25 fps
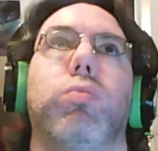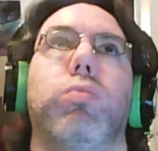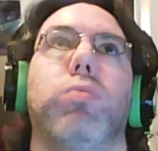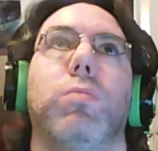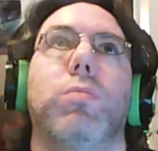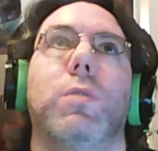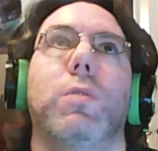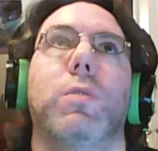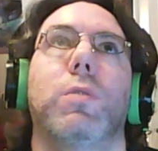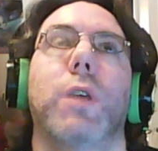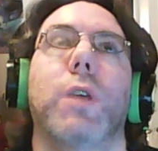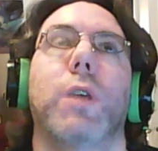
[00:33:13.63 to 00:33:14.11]

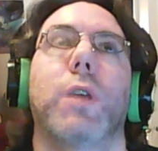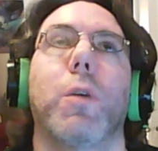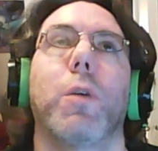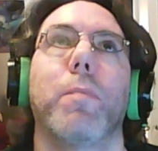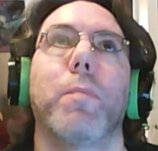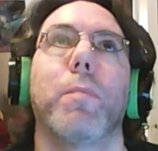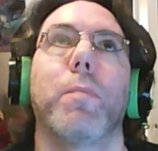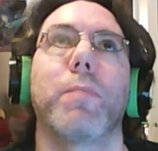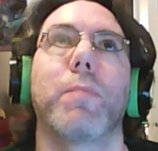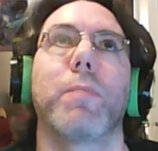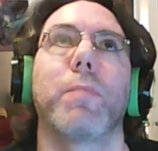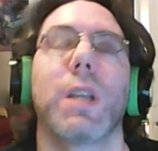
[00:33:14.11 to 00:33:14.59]
So,
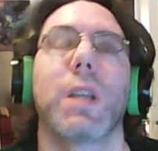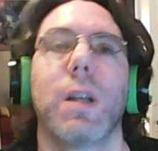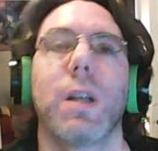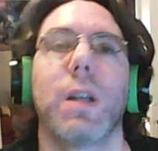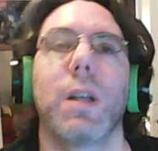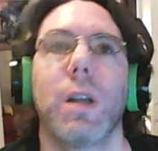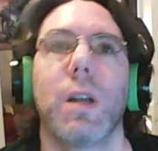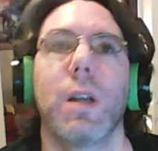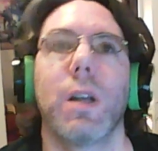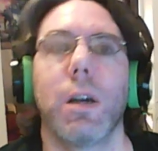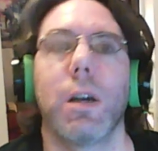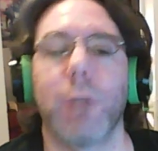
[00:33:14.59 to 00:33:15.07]

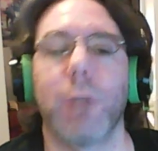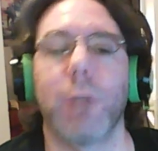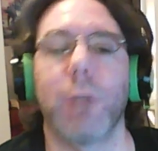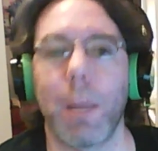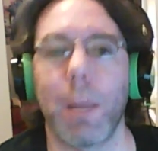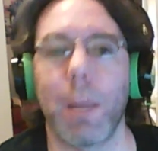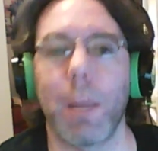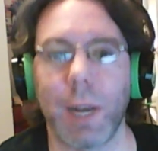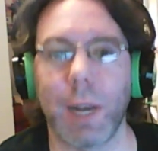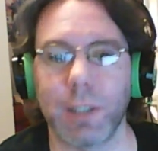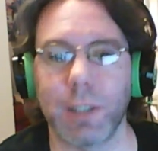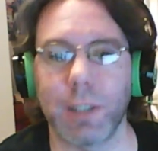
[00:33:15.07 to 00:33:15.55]
when I
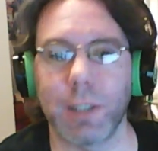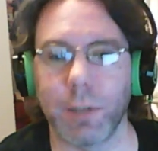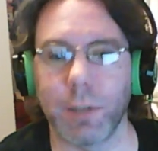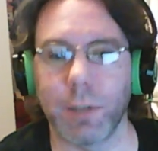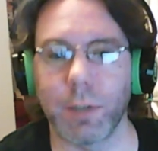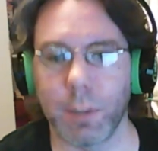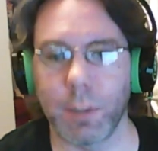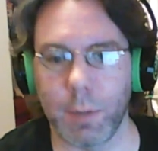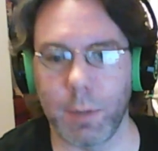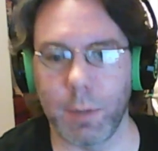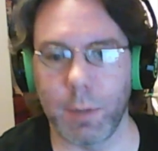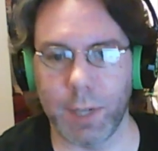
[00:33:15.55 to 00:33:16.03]
buy stuff,
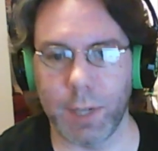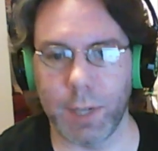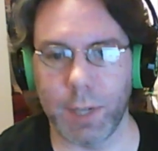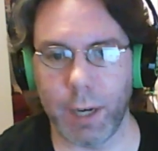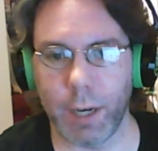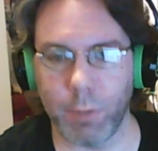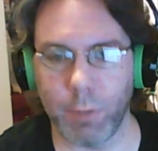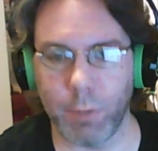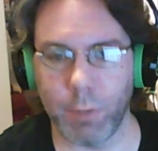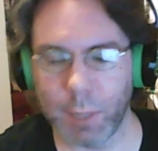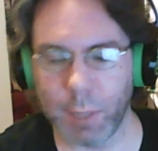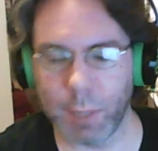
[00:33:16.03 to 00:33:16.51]
sometimes I get
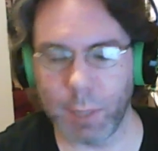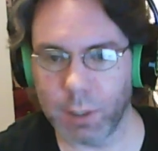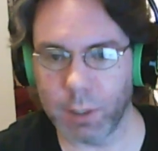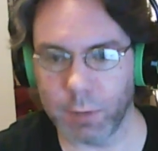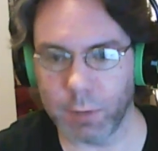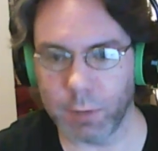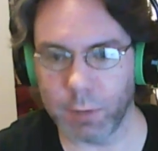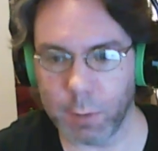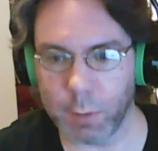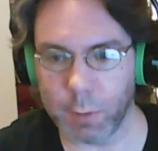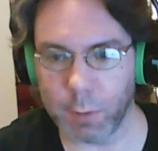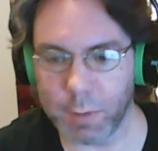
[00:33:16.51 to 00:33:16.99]
it for myself,
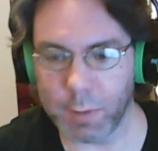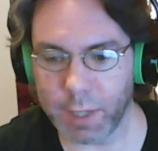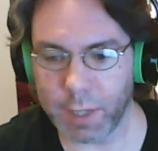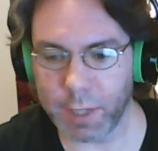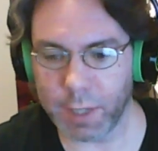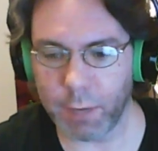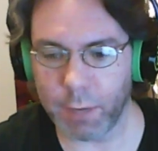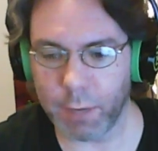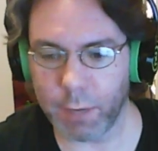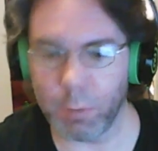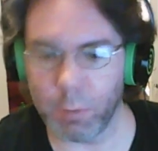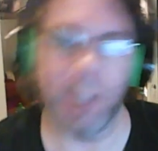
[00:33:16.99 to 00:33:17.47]
sometimes I
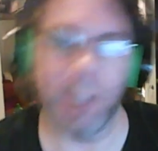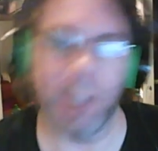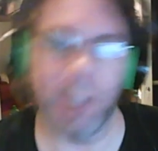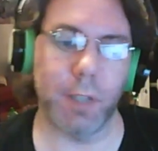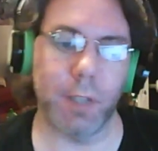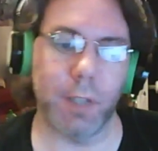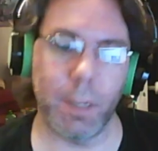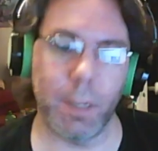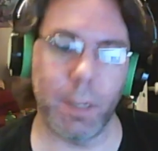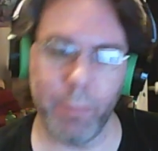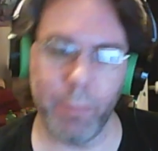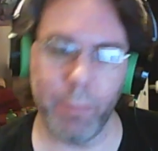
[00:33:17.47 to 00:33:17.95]
get it for my
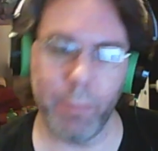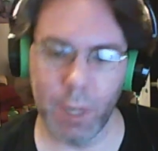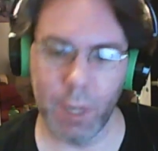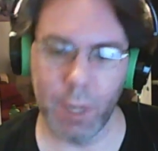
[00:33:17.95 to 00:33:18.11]
son.